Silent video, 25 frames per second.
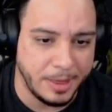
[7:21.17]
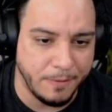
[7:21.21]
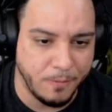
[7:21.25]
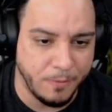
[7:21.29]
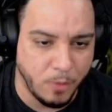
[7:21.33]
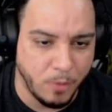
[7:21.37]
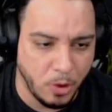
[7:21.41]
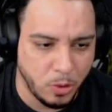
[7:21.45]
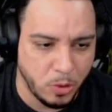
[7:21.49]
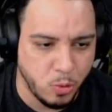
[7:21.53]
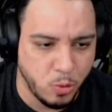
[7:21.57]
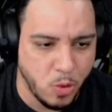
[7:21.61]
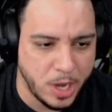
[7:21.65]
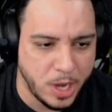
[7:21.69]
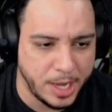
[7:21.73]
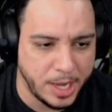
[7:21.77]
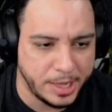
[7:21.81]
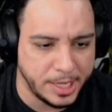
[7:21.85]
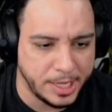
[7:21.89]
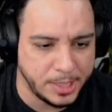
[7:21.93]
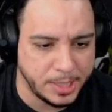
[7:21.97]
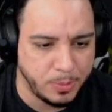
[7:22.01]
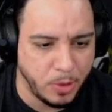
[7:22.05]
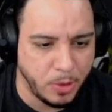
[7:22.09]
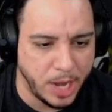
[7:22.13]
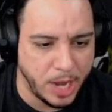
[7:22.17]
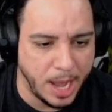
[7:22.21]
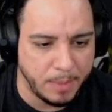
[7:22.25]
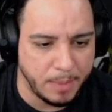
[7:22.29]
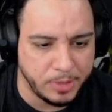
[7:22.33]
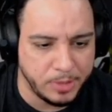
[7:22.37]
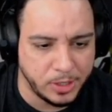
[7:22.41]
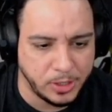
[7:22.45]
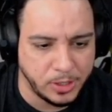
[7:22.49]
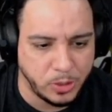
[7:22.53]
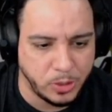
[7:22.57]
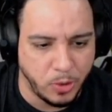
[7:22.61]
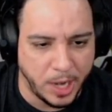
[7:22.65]
fourth one at this point, I'm
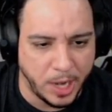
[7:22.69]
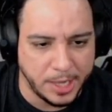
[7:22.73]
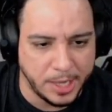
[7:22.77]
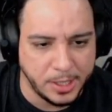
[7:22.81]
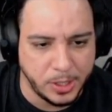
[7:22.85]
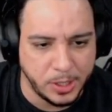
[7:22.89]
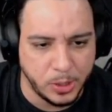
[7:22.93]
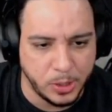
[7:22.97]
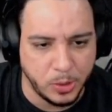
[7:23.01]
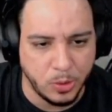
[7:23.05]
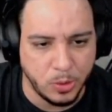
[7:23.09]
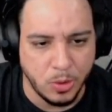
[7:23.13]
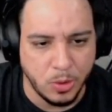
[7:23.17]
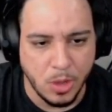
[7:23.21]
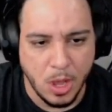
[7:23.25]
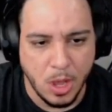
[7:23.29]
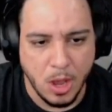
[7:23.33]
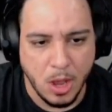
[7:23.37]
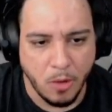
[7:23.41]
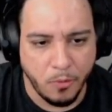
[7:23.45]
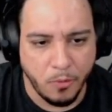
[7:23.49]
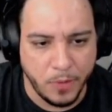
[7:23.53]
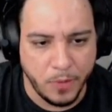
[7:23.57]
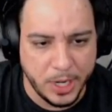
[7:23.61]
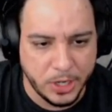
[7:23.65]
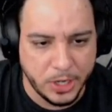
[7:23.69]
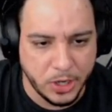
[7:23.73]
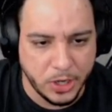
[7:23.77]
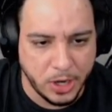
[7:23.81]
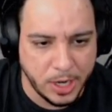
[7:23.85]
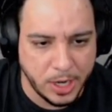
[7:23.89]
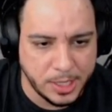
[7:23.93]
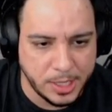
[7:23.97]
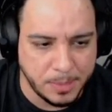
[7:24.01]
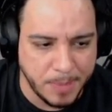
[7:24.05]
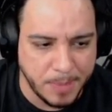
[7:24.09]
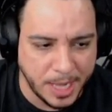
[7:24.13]
just trying to recharge my